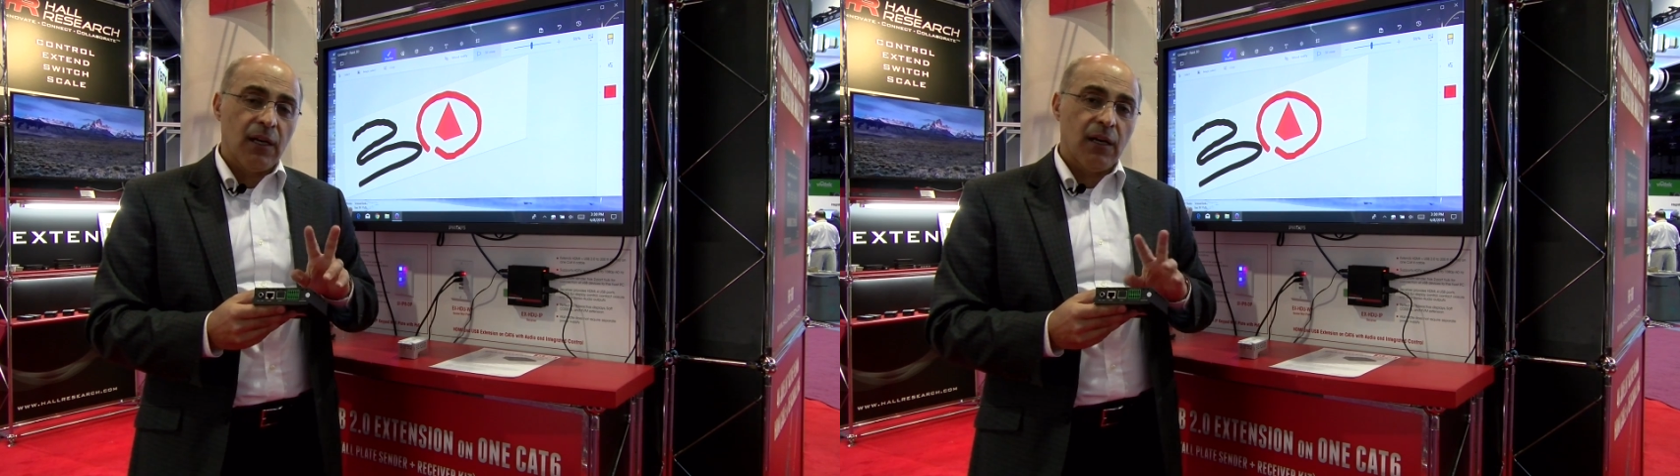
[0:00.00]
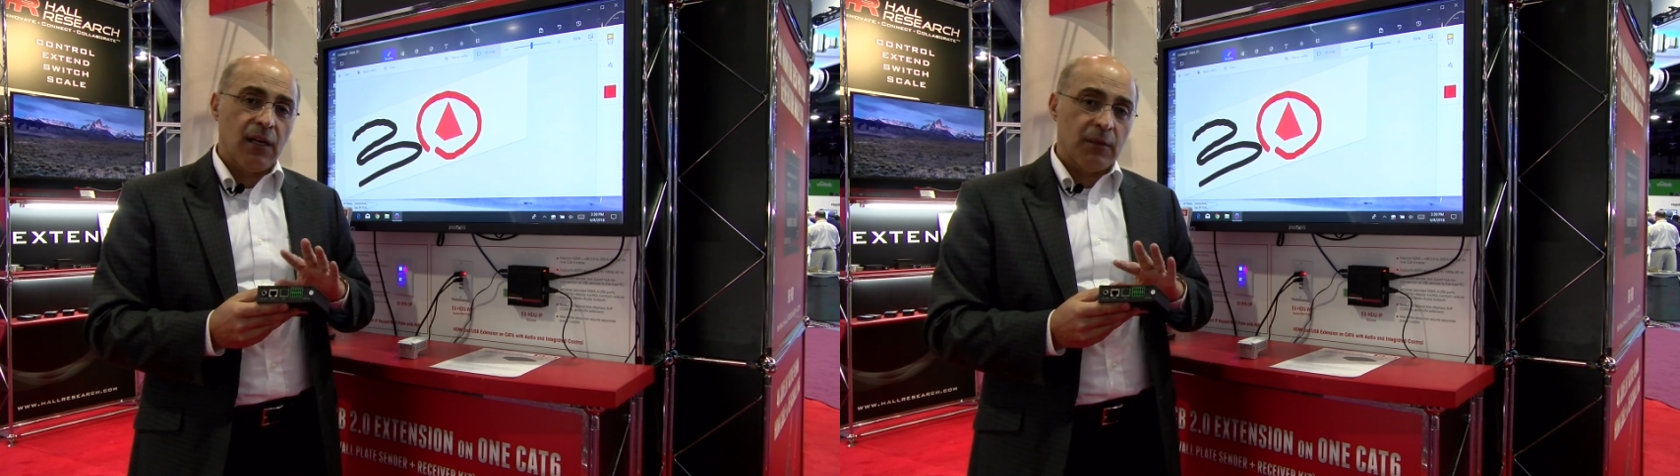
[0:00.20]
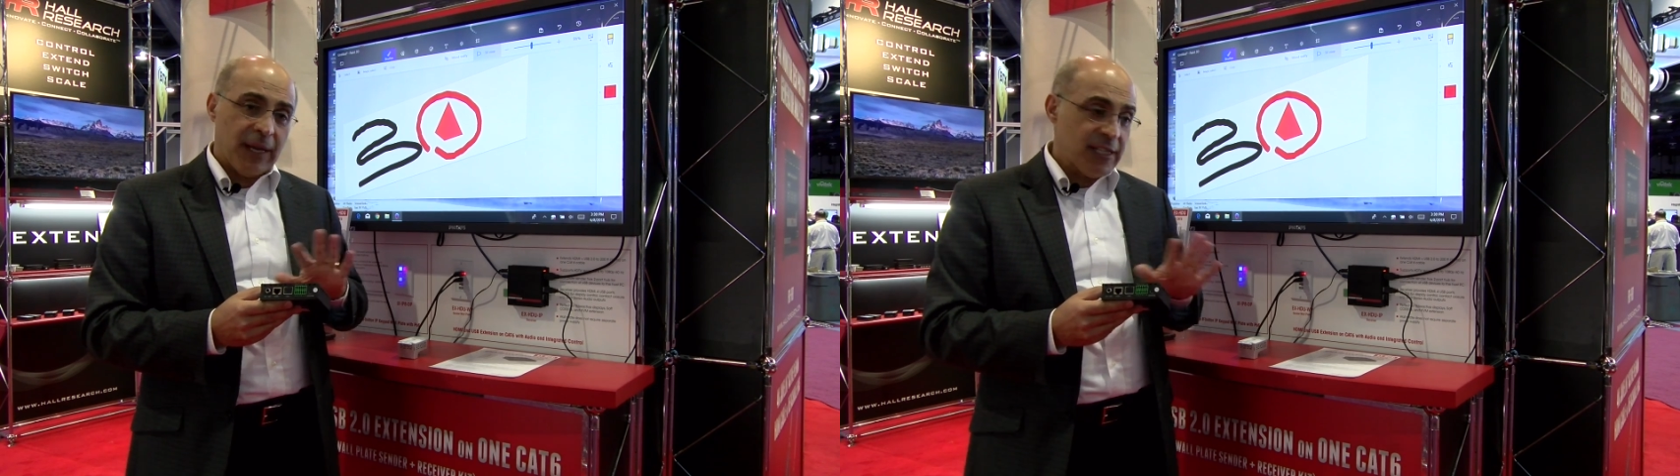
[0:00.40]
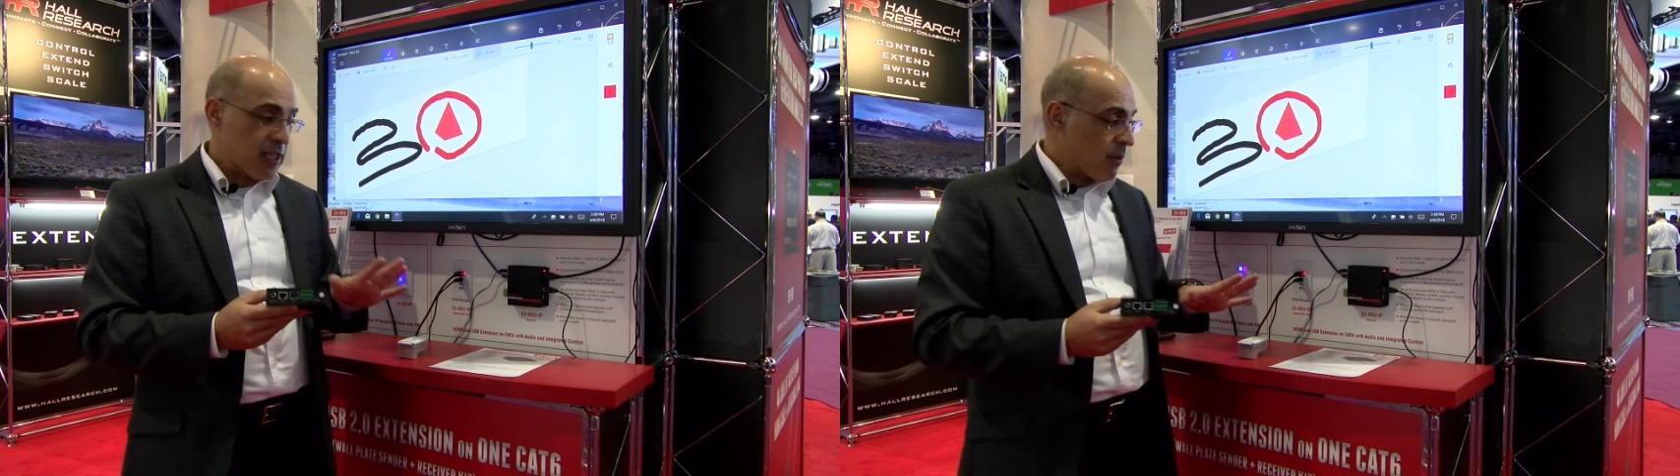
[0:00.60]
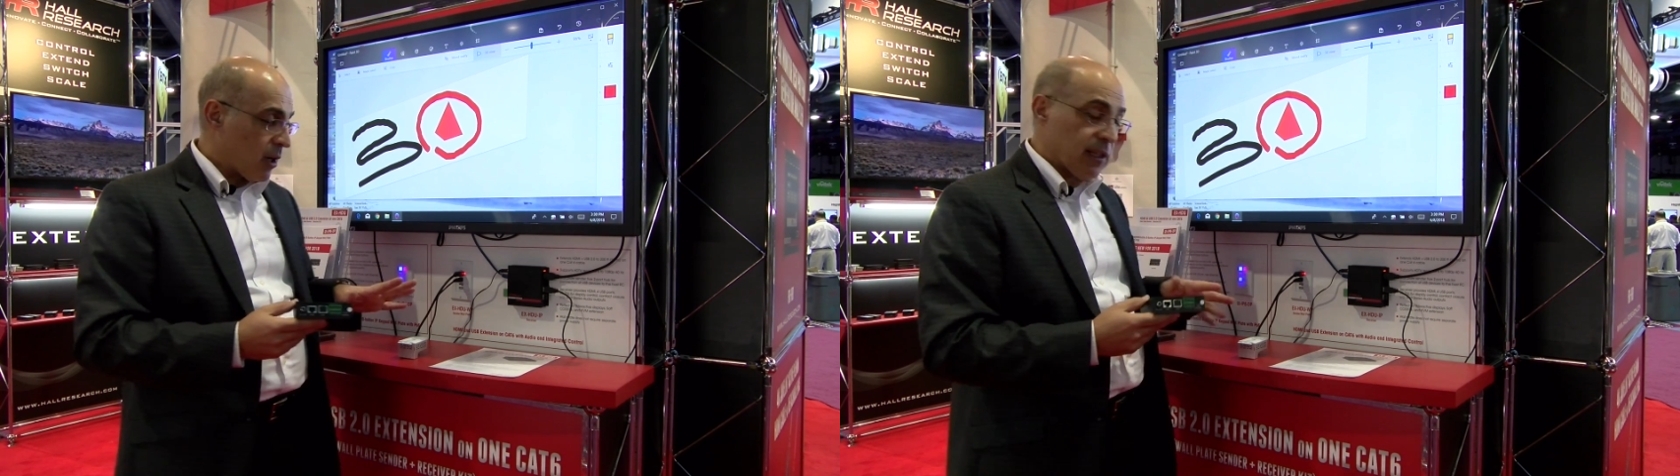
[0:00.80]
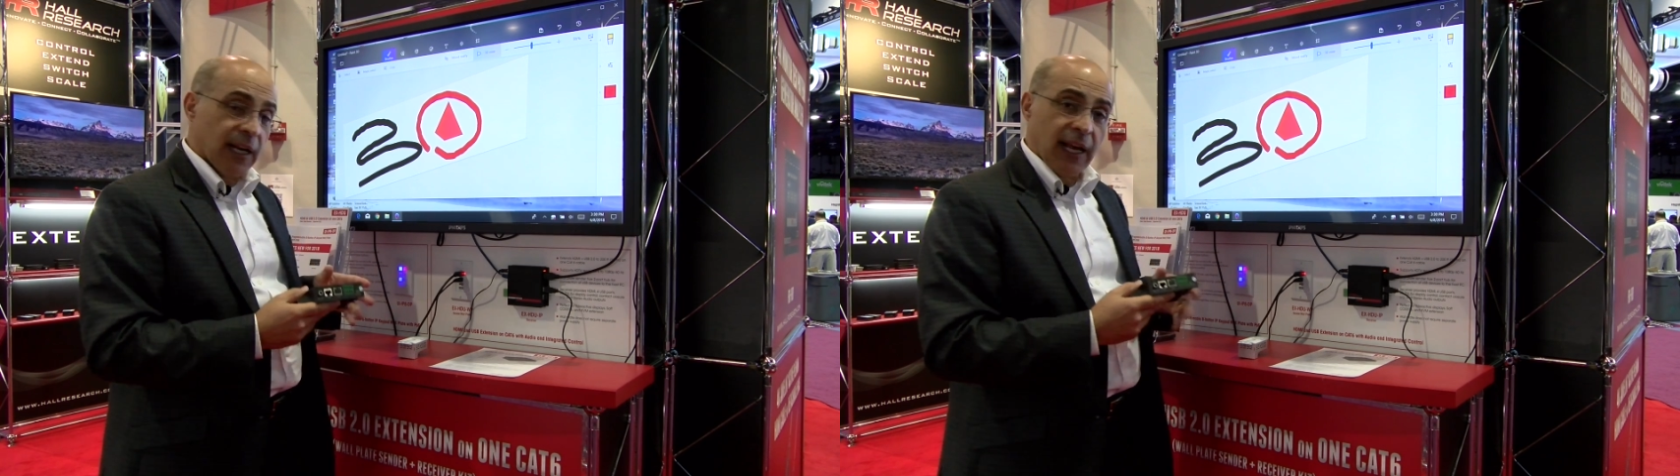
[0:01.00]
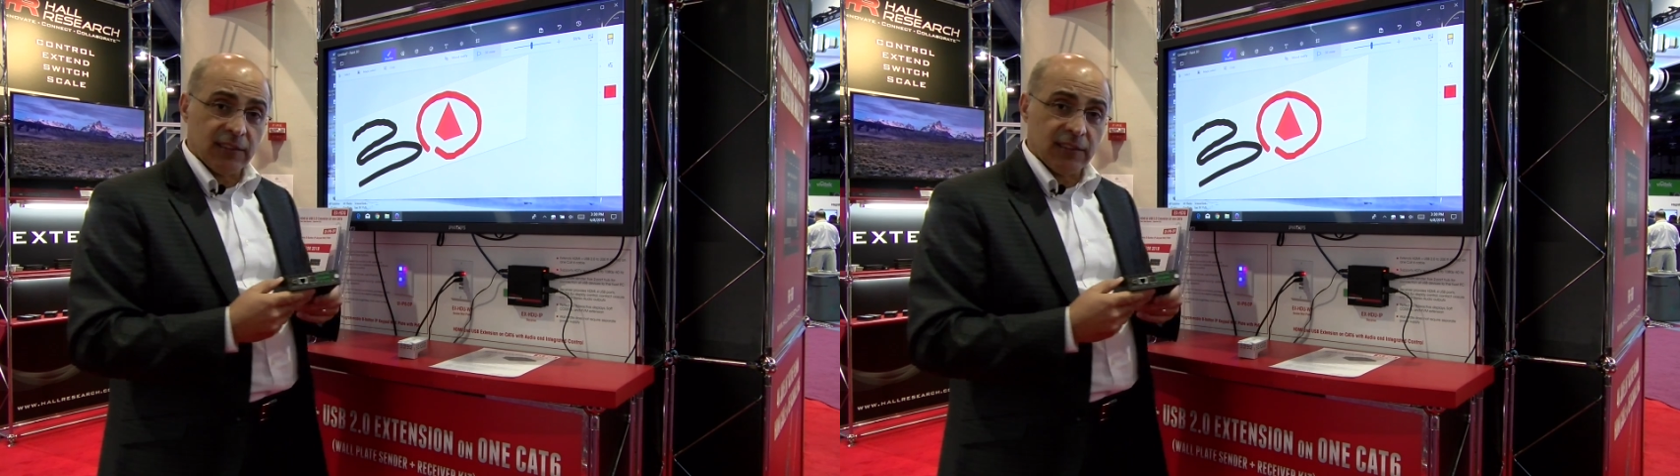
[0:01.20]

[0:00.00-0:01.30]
Uh, the basic model that I